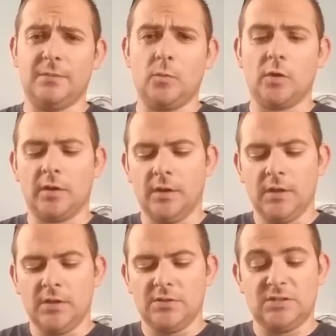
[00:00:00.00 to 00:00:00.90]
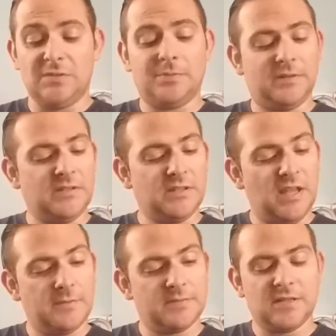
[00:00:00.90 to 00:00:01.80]
more G-Police
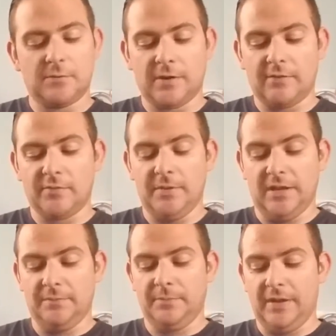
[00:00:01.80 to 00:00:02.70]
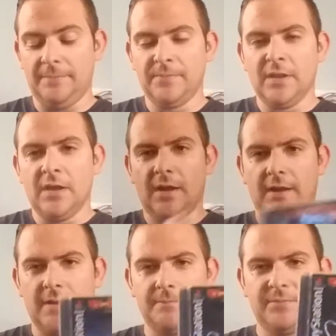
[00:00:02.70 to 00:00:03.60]
games that were ever made, but
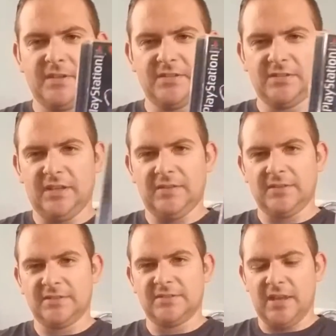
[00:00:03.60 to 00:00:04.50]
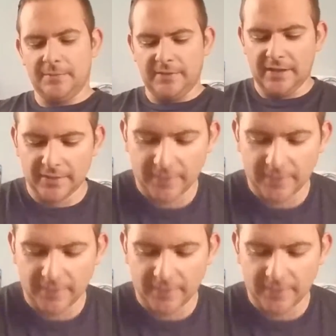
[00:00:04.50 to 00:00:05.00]
this and the Cyberdeck